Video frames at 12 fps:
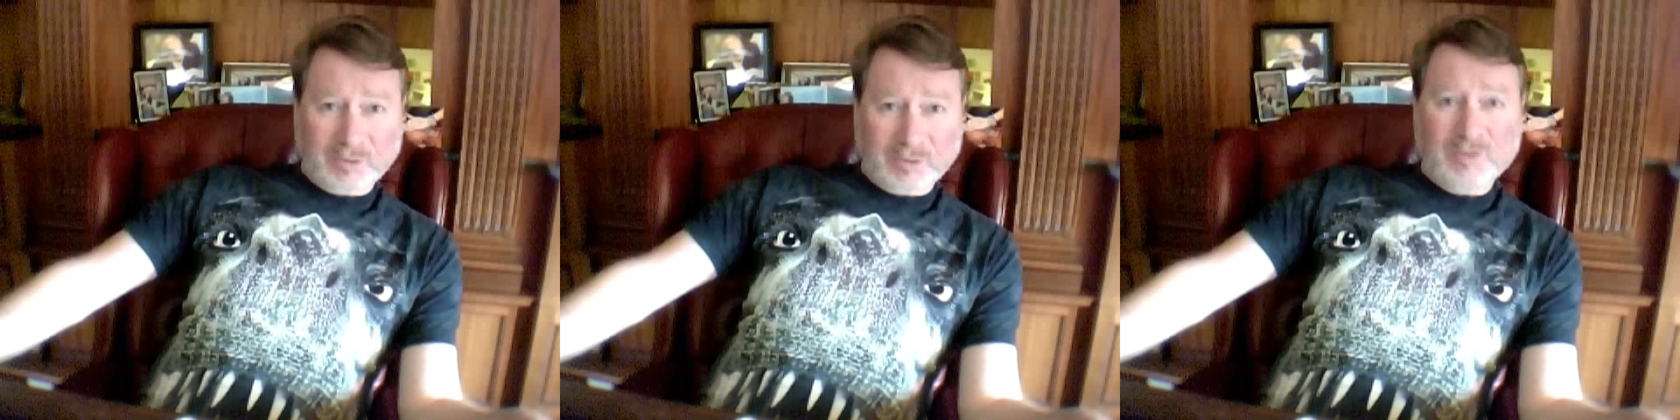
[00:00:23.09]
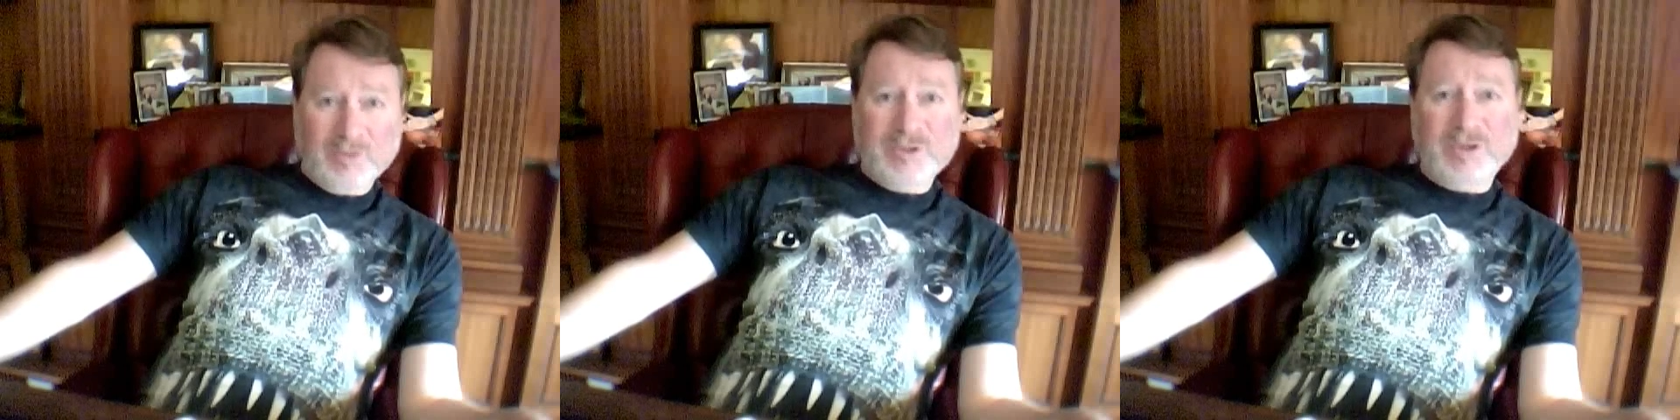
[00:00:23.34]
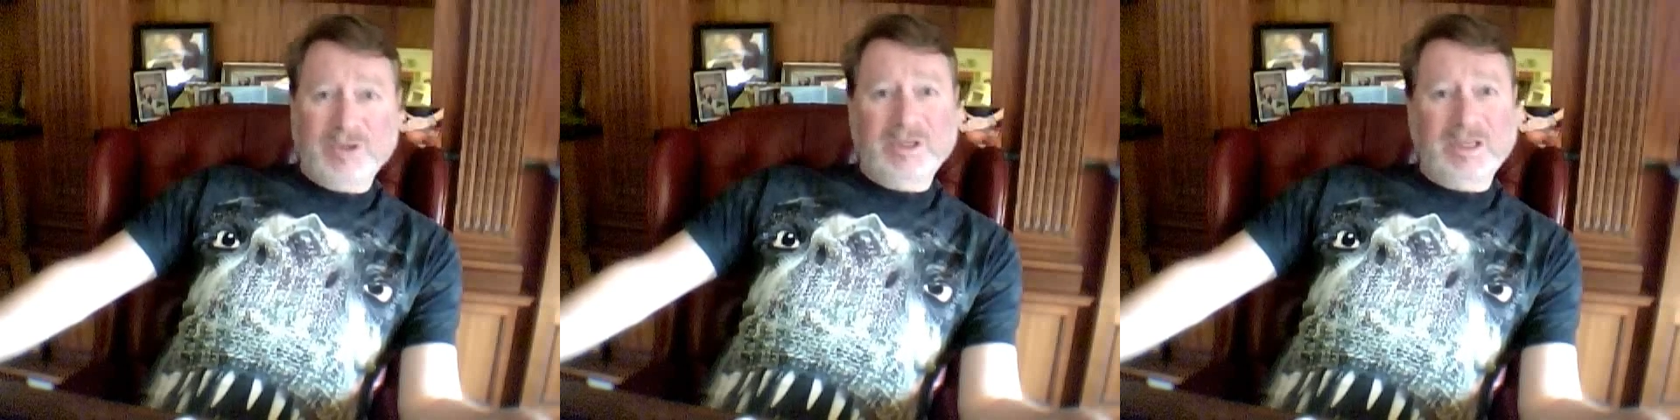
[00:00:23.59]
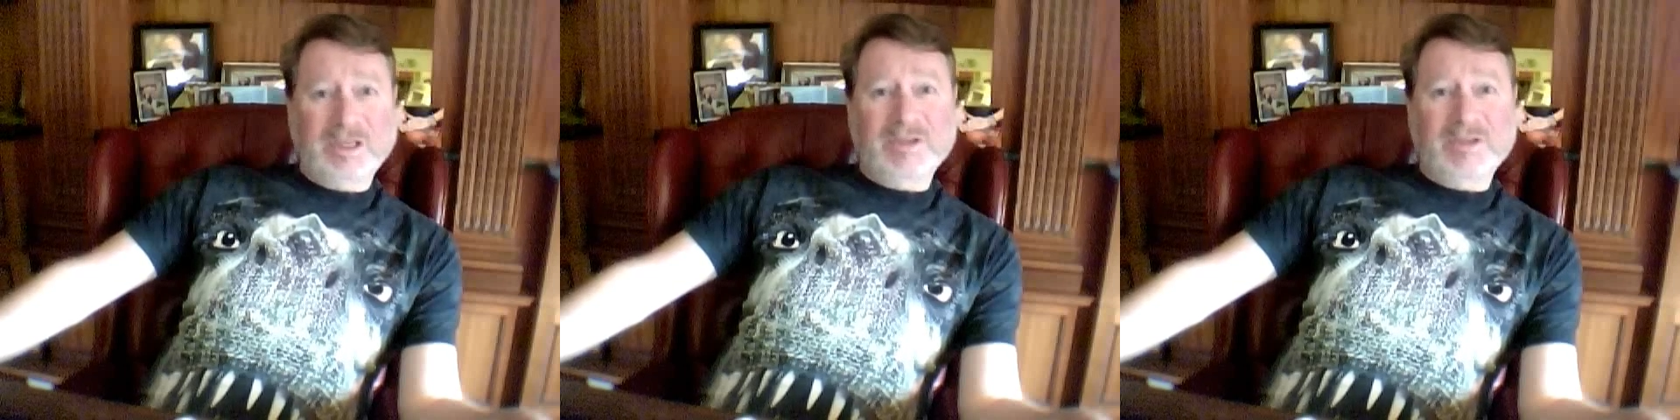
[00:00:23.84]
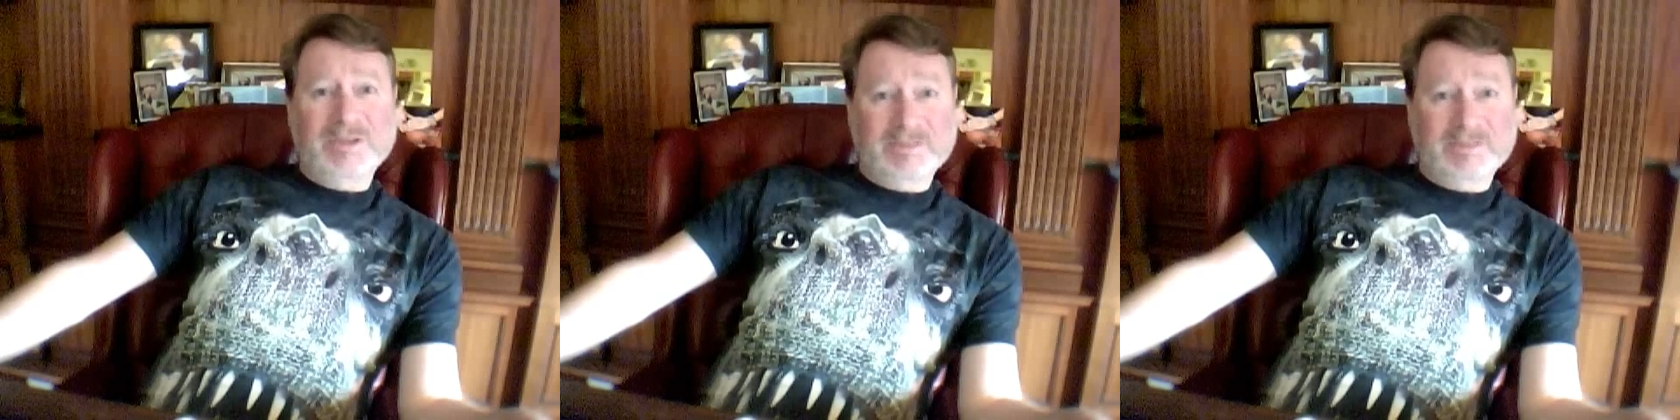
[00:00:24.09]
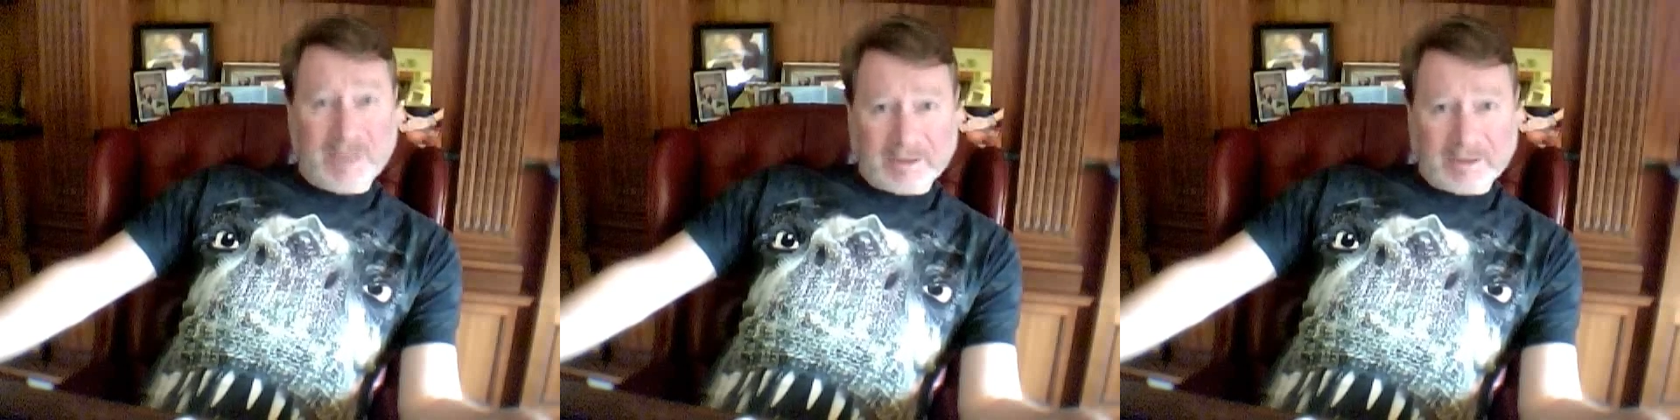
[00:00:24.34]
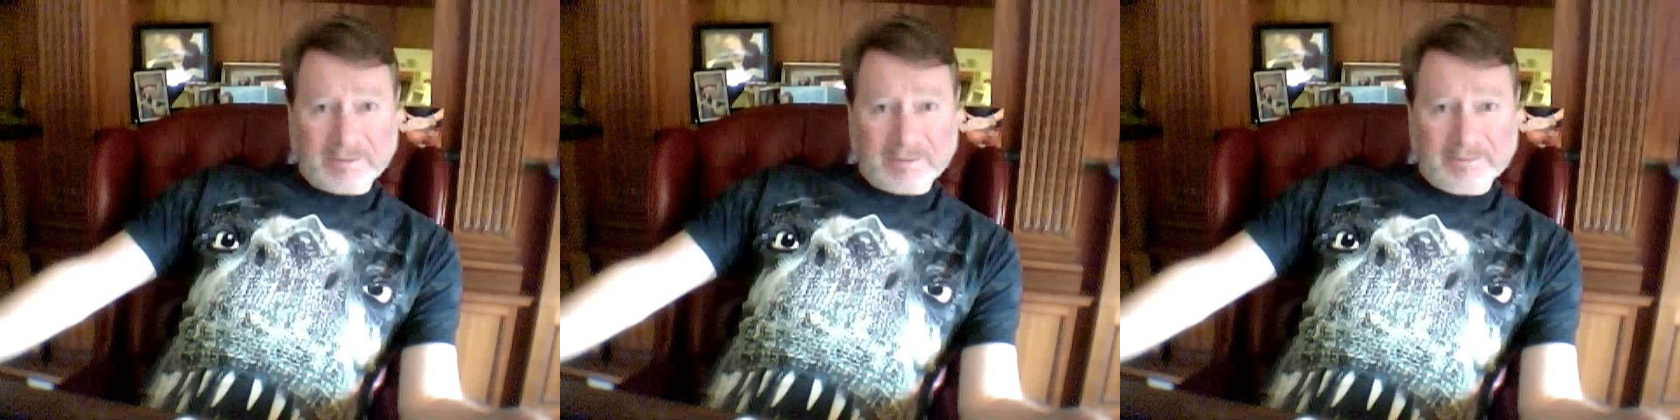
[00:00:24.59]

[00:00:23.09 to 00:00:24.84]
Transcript: Whose shirt collection is better,